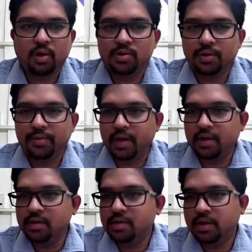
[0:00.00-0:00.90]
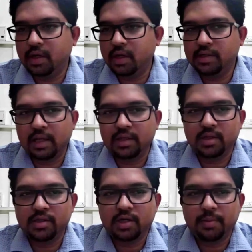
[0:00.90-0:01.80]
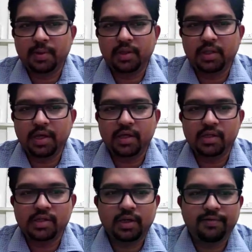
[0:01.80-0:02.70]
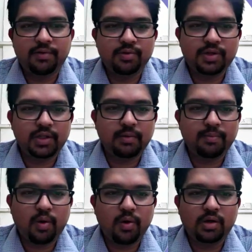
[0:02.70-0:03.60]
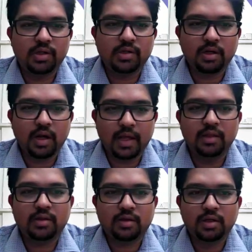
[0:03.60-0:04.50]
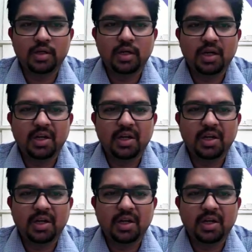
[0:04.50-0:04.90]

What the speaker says: This also you can consider a transition state, but the thing is, if you see the bond this length,